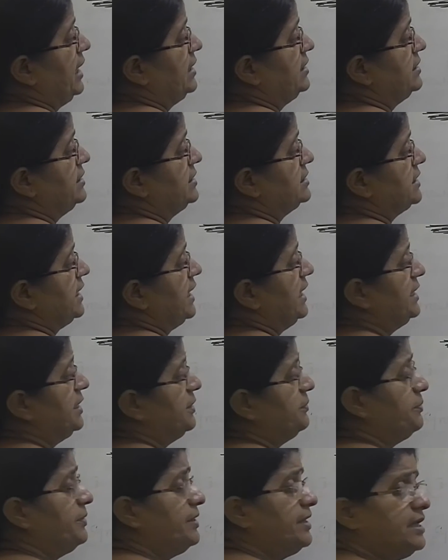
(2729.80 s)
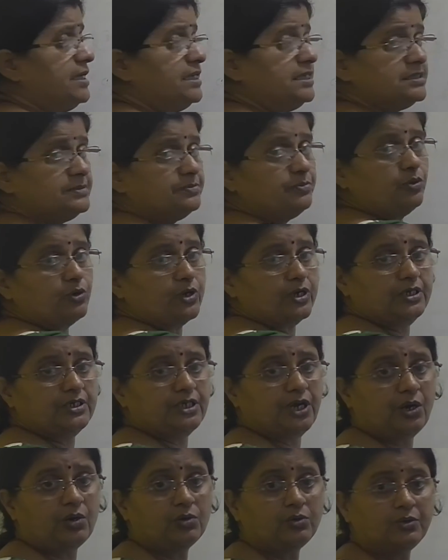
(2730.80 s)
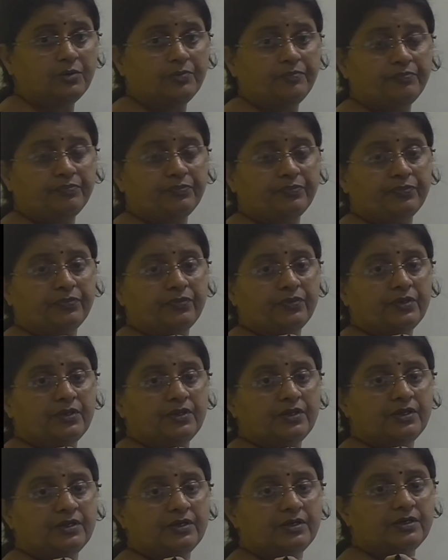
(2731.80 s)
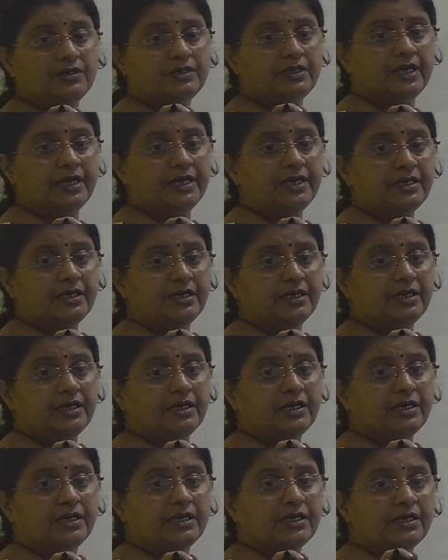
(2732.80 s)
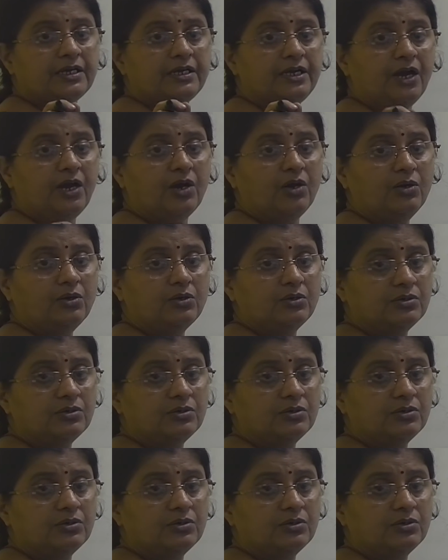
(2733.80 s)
and this ATP is broken down, right? Now